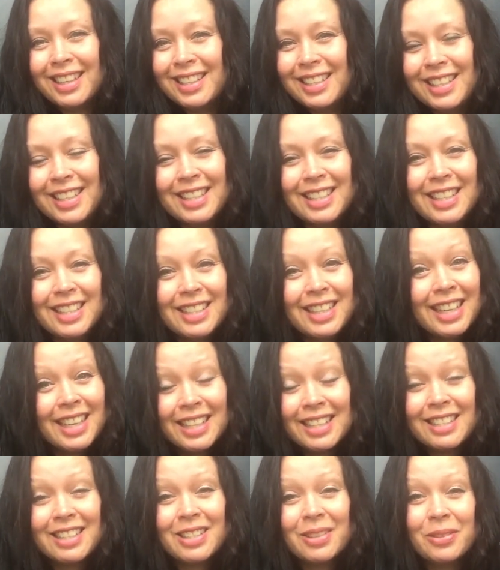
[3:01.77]
in Jesus. He
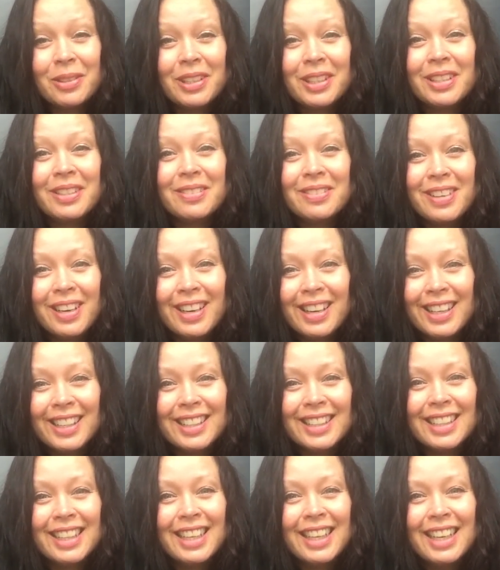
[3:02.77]
is the word of
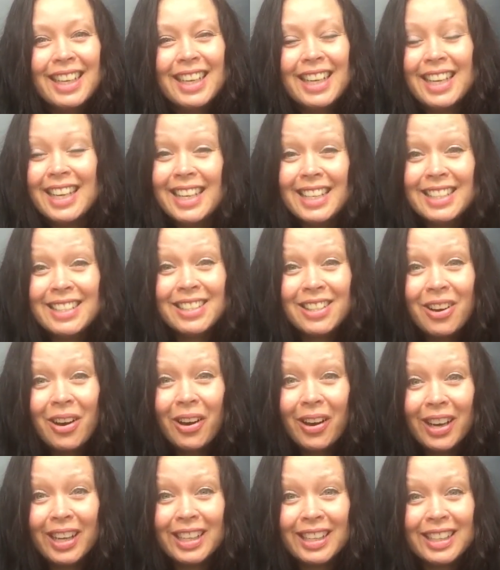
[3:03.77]
God. He is
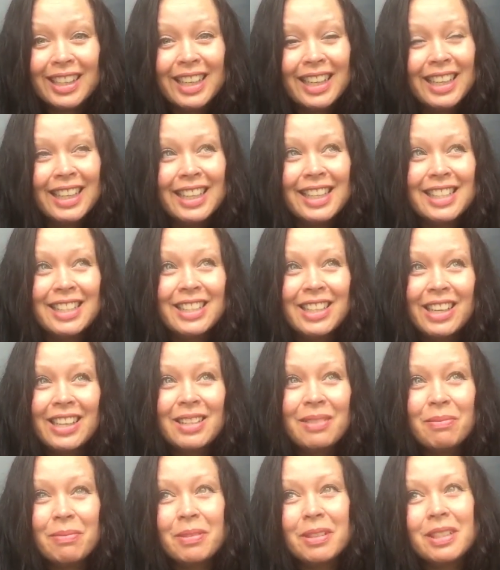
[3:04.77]
God. He's
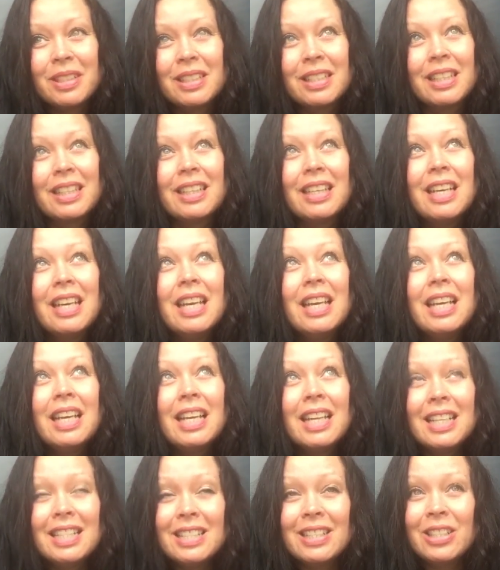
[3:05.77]
not a person.
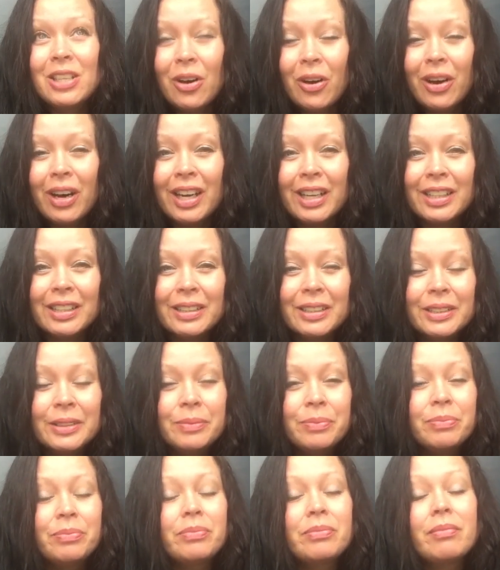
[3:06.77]
He's God.
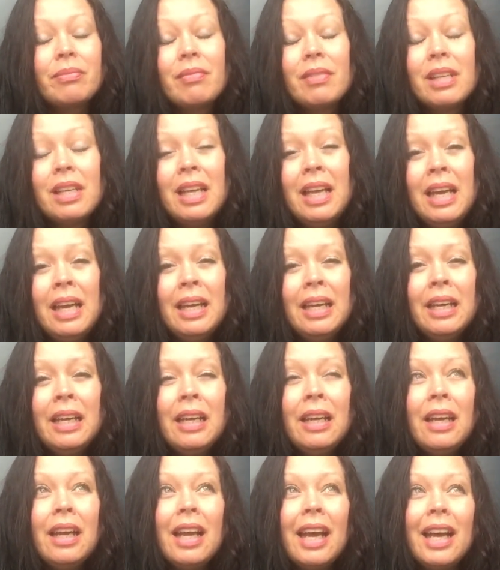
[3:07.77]
And
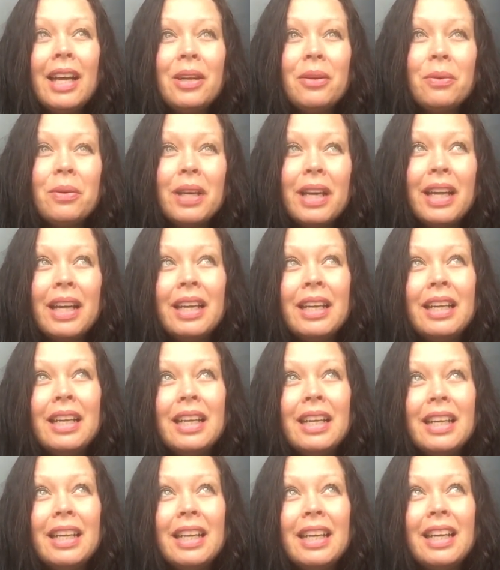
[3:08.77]
when
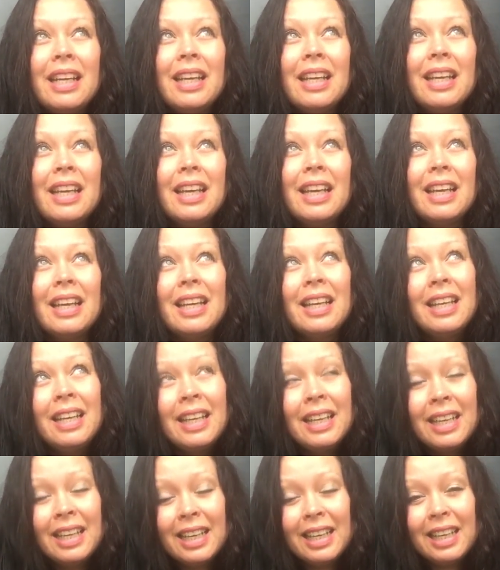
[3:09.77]

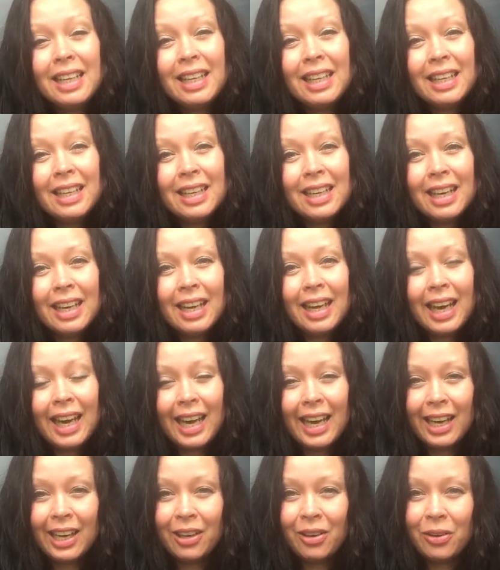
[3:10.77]
he
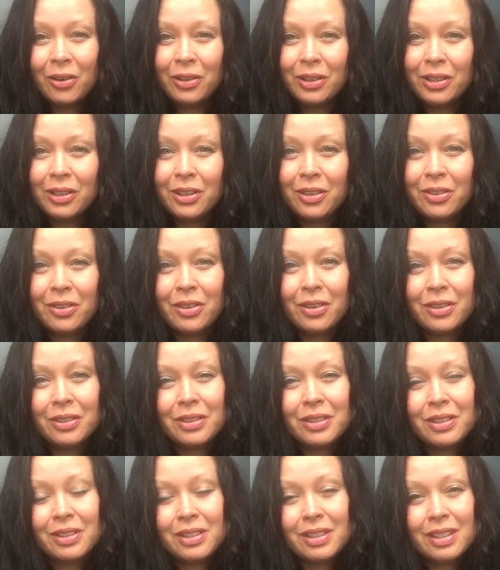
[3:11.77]
hung on the
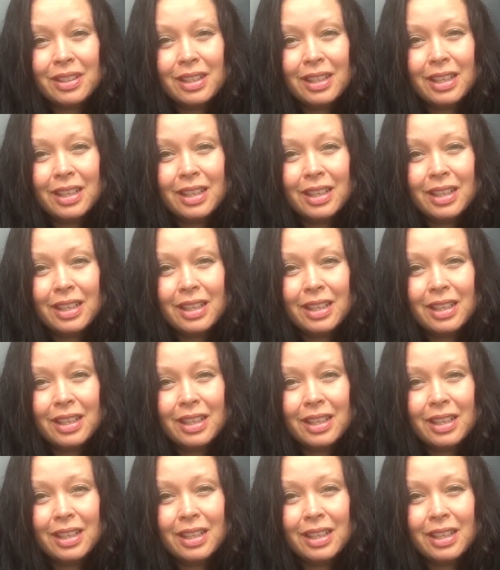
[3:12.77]
cross,